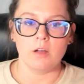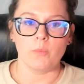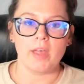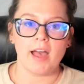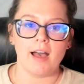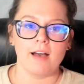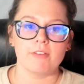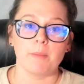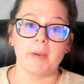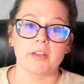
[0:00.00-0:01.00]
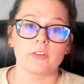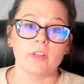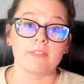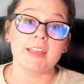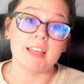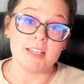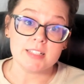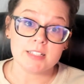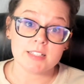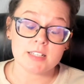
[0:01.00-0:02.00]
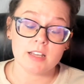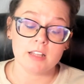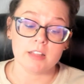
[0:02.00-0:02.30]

We have a bundle of His,